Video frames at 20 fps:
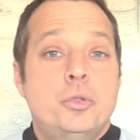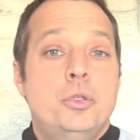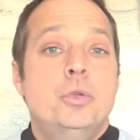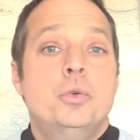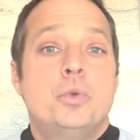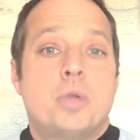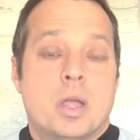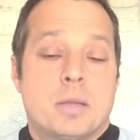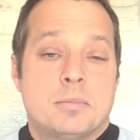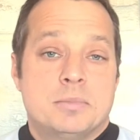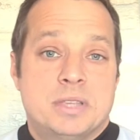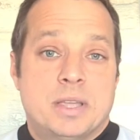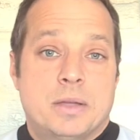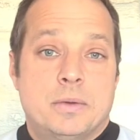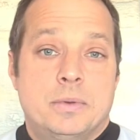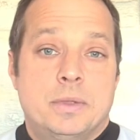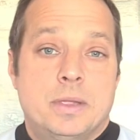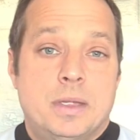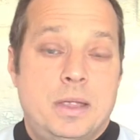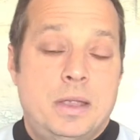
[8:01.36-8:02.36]
you comes
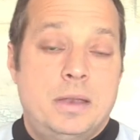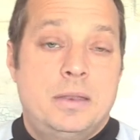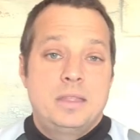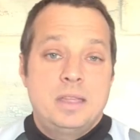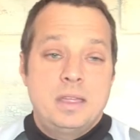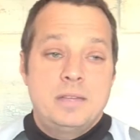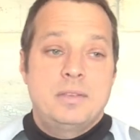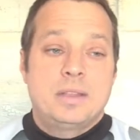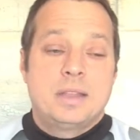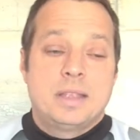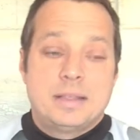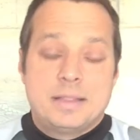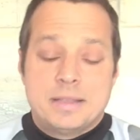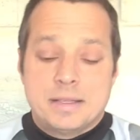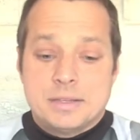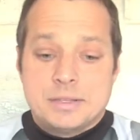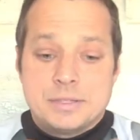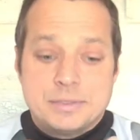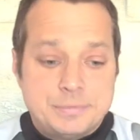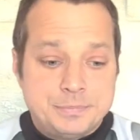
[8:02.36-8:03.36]
out. And think of it like
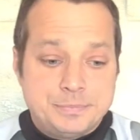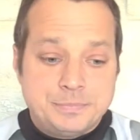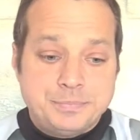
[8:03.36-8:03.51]
this,